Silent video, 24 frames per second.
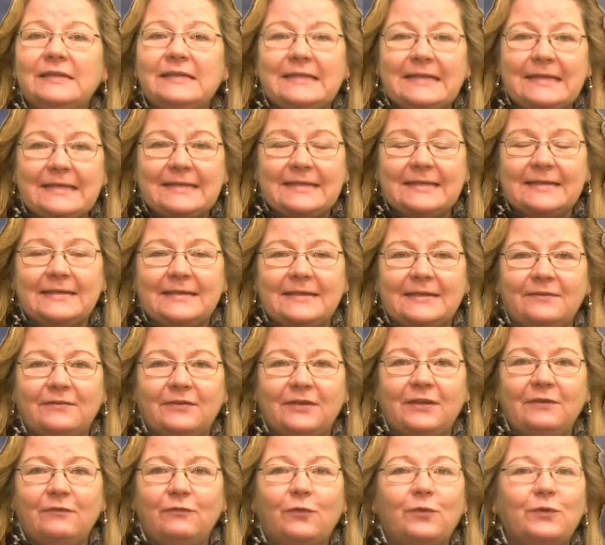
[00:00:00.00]

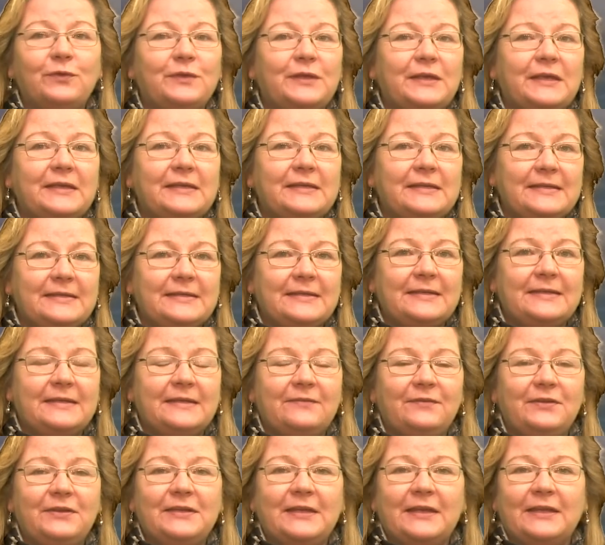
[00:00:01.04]
DCTV for the
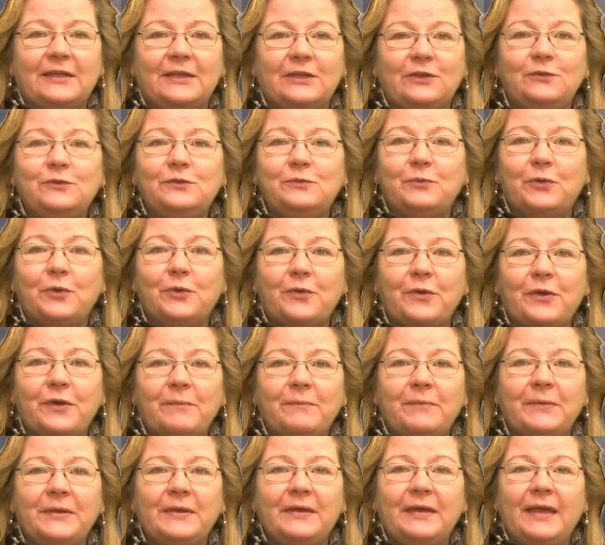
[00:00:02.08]
DCTV Daily News
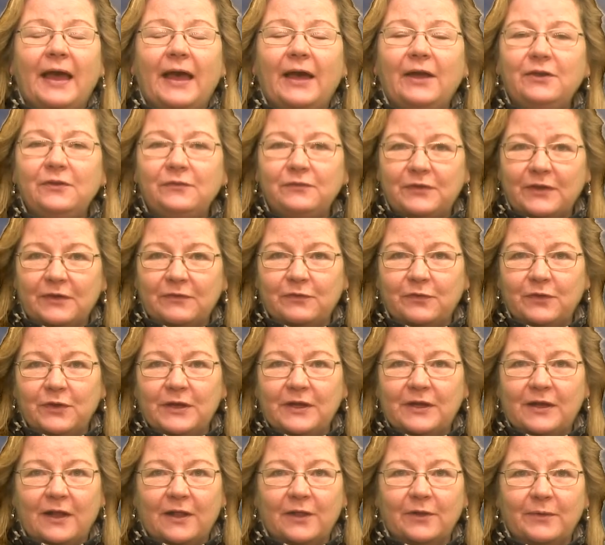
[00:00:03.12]
program out of Dove Creek,
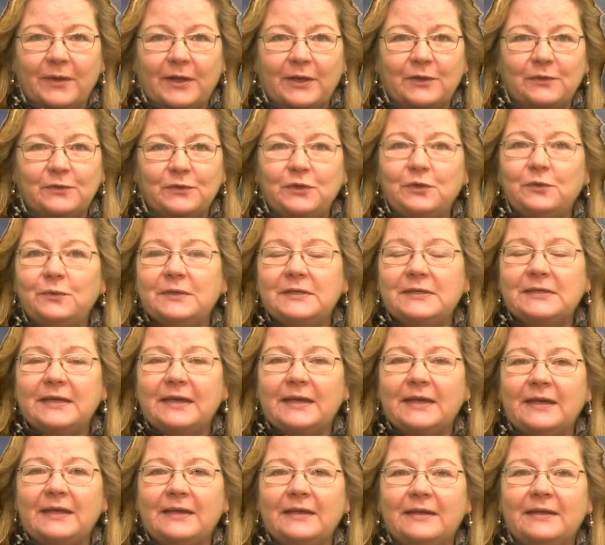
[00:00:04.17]
Colorado,
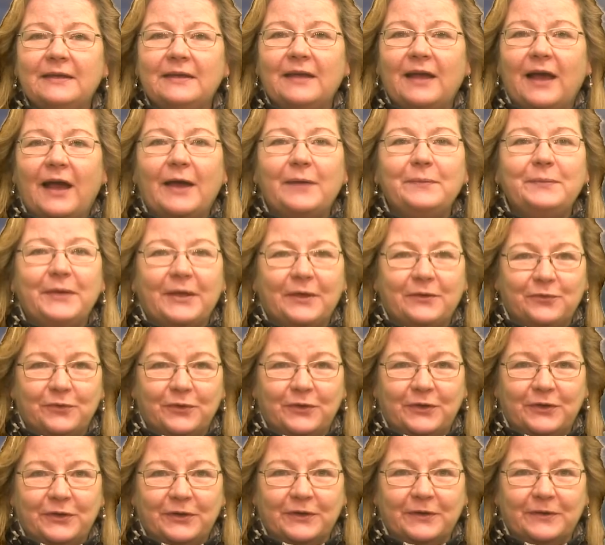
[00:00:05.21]
USA. I'm Kendra
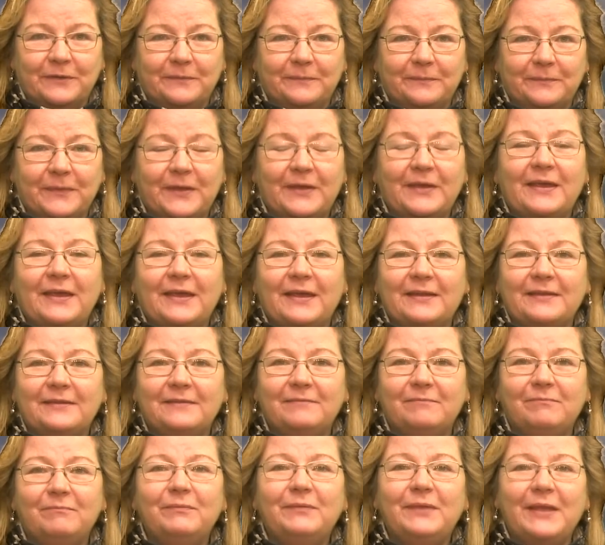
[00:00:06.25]
Cook. Again,
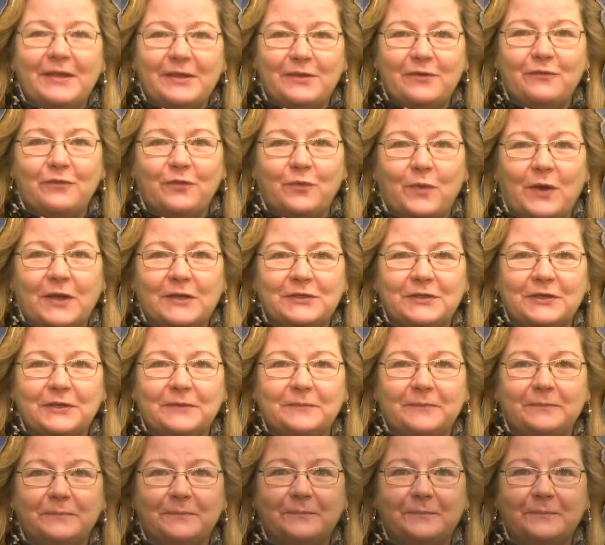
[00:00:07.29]
thank you for watching.